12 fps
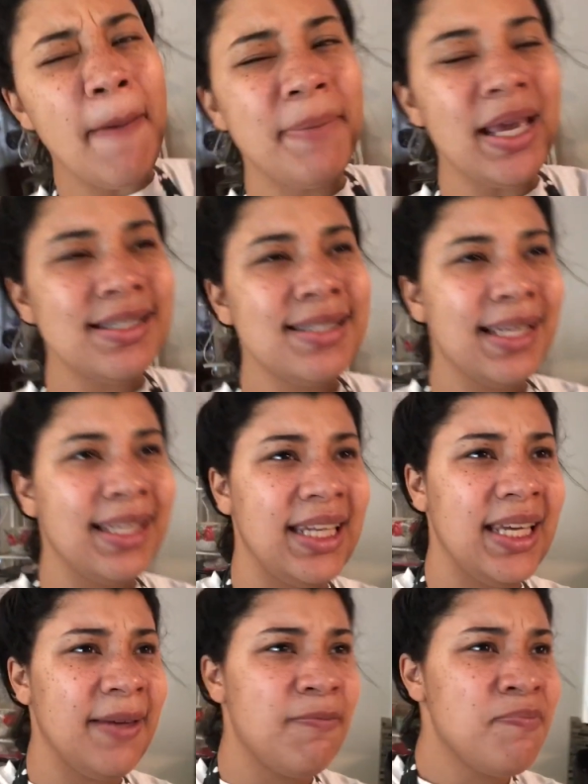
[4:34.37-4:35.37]

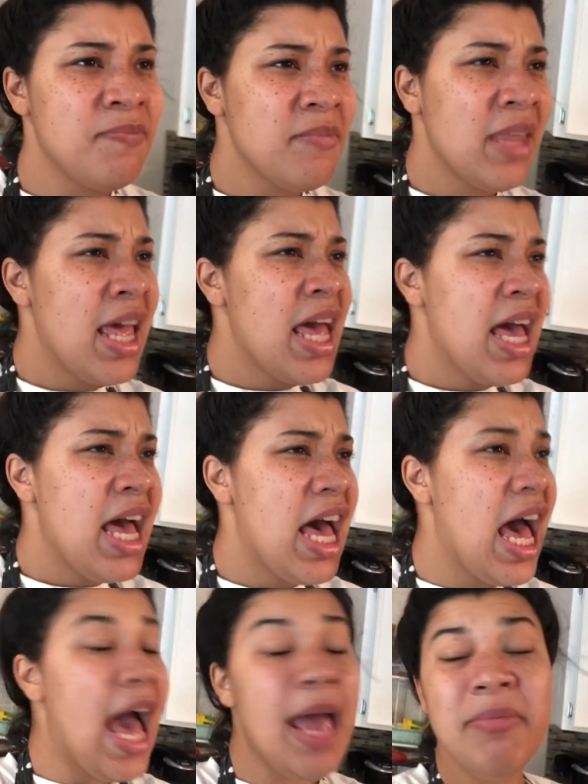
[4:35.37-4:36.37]
basically,
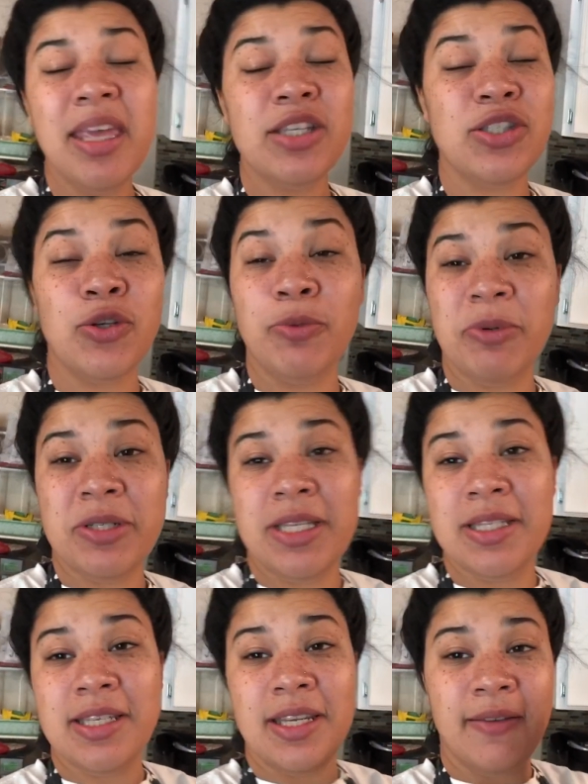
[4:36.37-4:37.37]
I'm like super
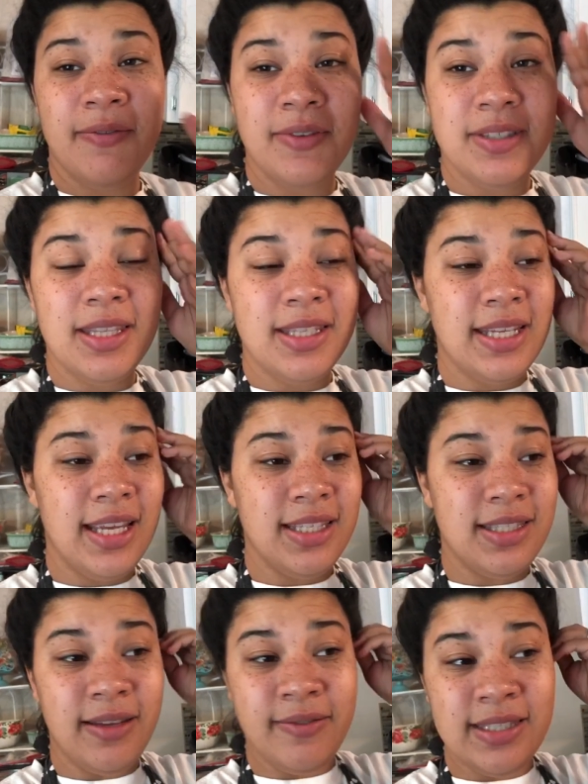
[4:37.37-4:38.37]
sensitive to the
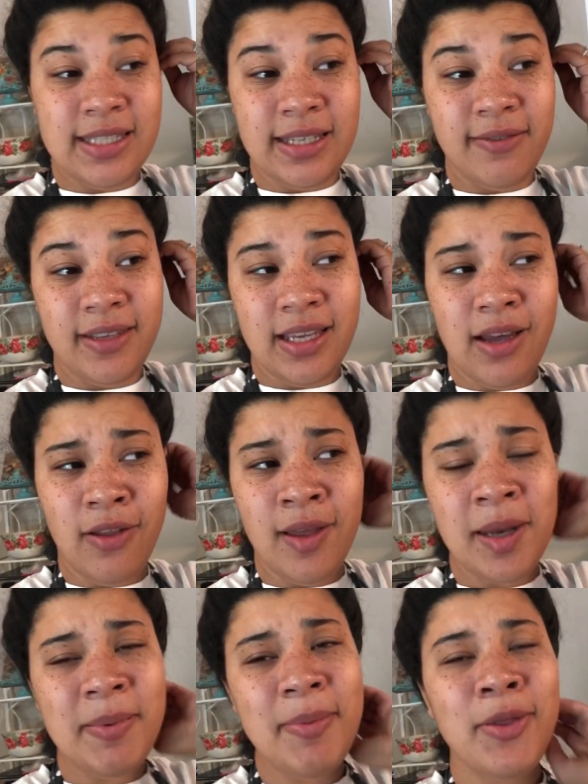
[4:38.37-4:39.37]
taste of stevia. A
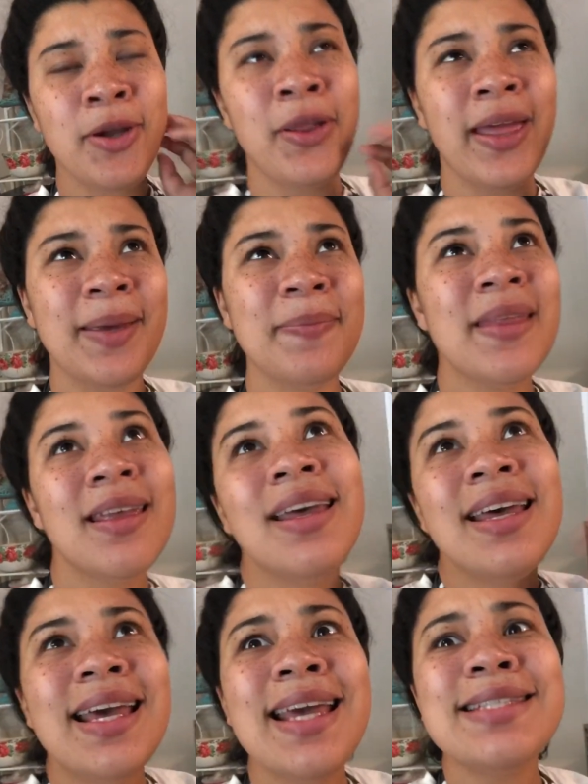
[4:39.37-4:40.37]
lot of people are like,
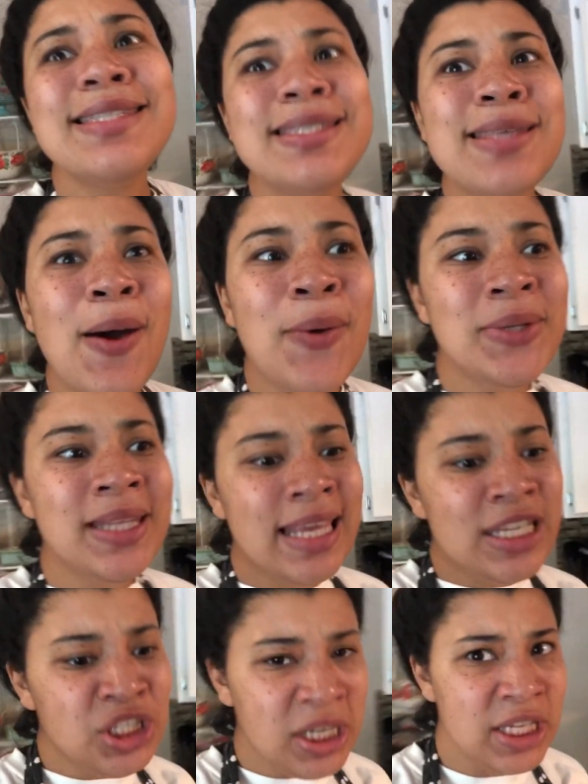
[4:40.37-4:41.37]
it's so
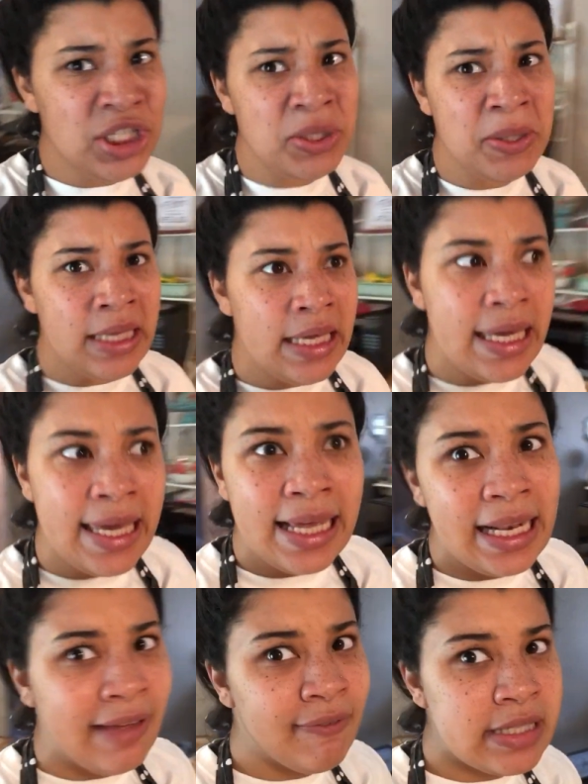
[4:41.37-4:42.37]
delicious, you like
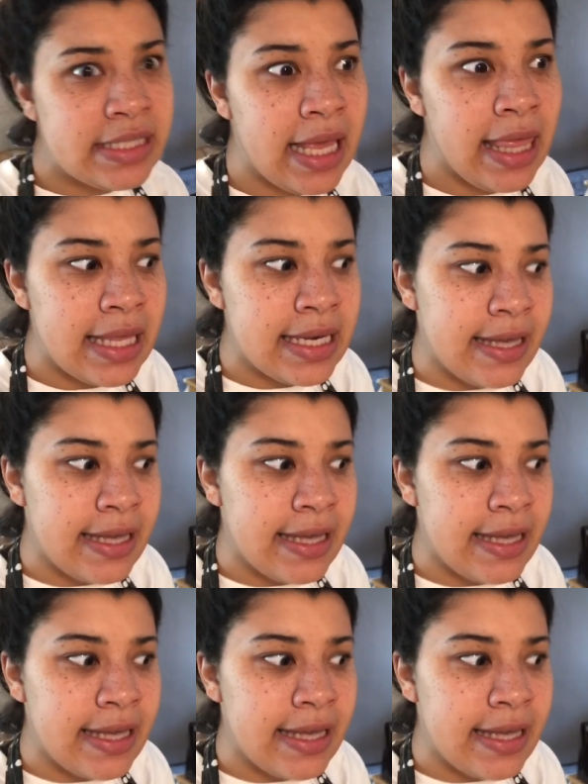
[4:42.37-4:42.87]
can't even tell the